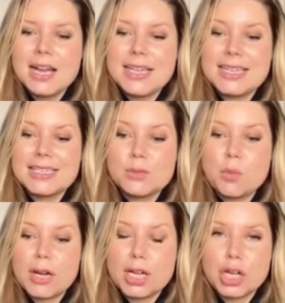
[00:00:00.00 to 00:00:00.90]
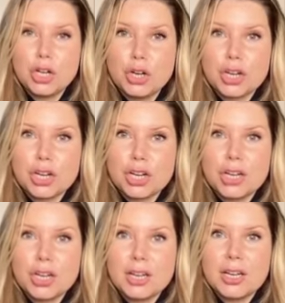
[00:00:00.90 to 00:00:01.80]
It is 1 o'clock.
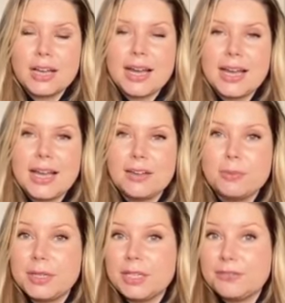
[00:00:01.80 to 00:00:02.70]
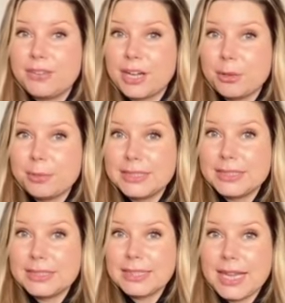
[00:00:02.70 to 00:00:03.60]
I have been very busy
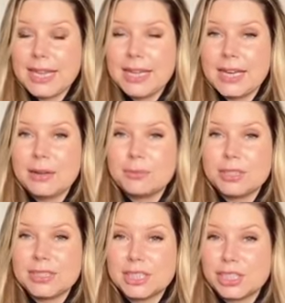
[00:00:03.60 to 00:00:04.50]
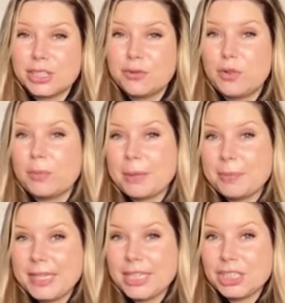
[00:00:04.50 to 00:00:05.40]
today. I'm researching for my
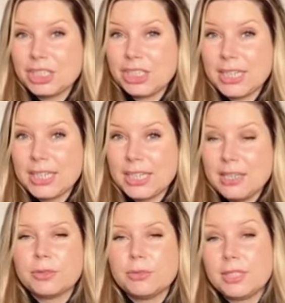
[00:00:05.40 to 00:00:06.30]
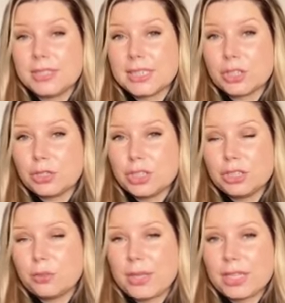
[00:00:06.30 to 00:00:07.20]
PhD. I'm doing a psychology
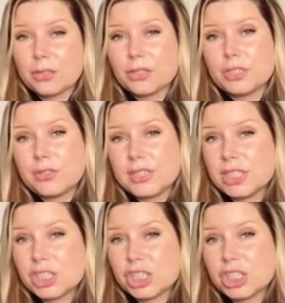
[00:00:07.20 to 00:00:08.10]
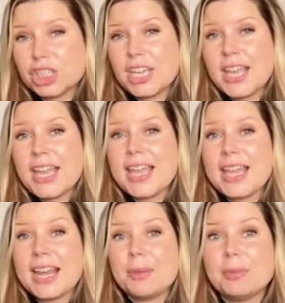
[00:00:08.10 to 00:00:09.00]
of weight loss research
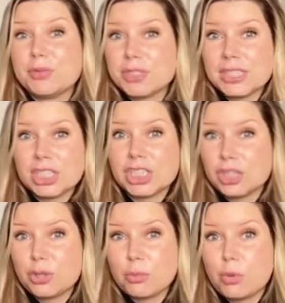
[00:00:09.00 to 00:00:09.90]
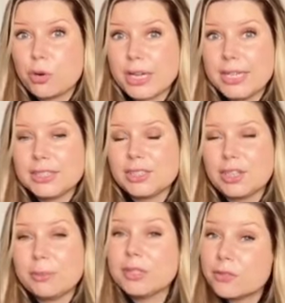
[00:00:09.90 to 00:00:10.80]
and I've been researching all morning. So
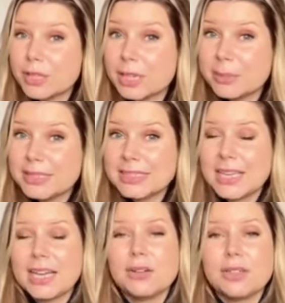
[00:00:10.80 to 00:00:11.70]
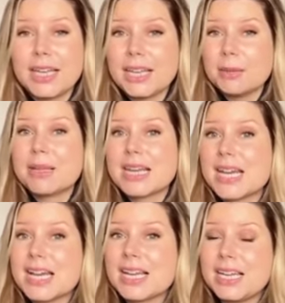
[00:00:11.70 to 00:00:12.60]
I've been really busy. I only had a
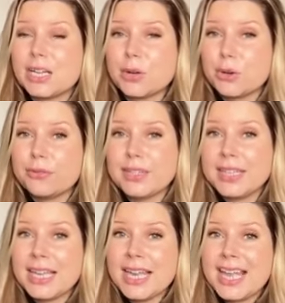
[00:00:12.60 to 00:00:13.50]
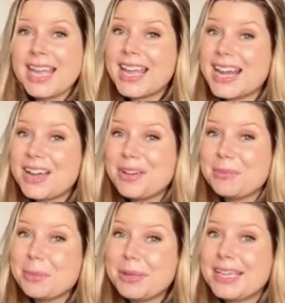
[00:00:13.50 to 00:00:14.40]
banana and a coffee and I am
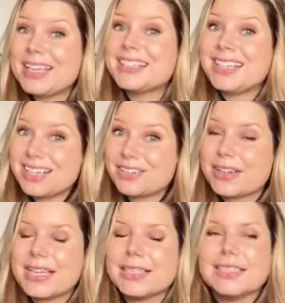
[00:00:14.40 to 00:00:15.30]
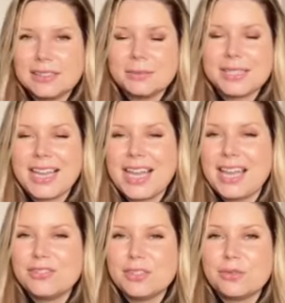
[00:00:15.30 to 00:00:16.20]
a bit hungry. I'm going to
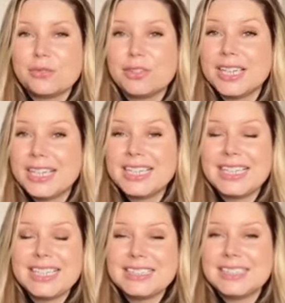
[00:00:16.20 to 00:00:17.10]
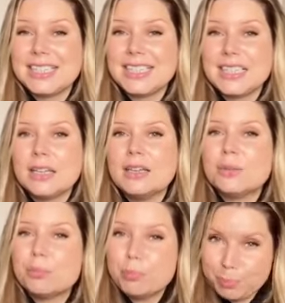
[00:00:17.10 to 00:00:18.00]
have a really easy
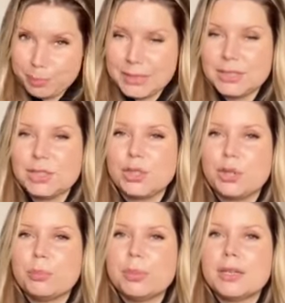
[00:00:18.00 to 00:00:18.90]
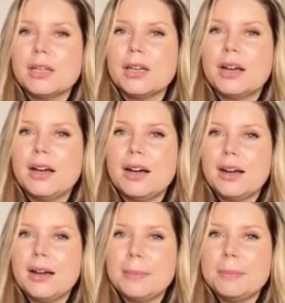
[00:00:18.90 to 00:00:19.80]
bean soup
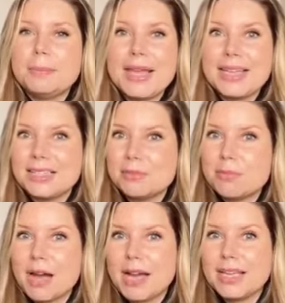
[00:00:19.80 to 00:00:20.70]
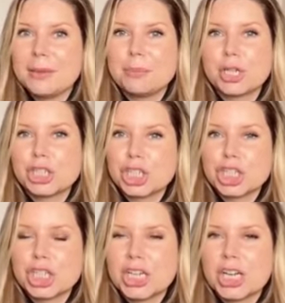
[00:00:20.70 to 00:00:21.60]
made in my pressure
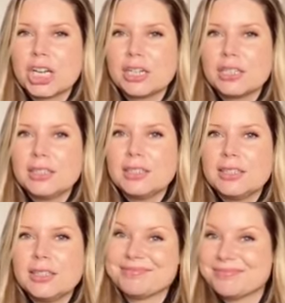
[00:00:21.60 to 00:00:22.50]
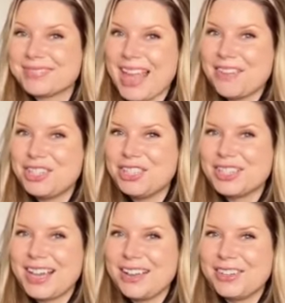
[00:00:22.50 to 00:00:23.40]
cooker. Have a look
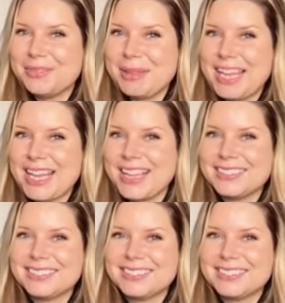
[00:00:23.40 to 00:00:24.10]
how I make it.